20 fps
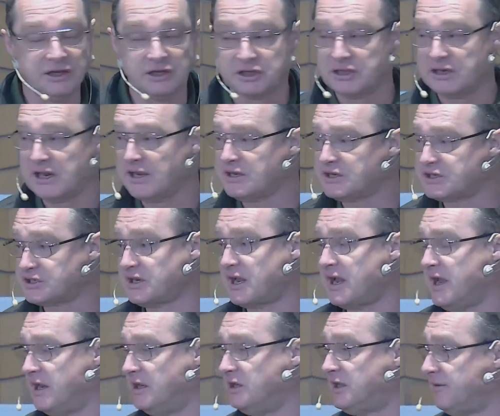And you can
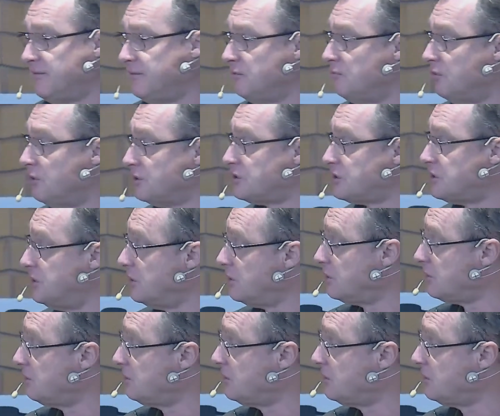understand, given what's